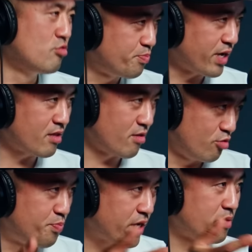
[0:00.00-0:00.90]
you picked
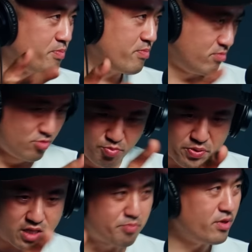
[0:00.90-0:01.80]
you picked the you
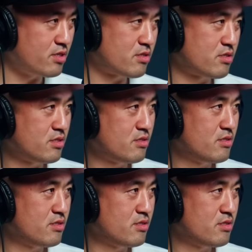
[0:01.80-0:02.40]
picked the bitch.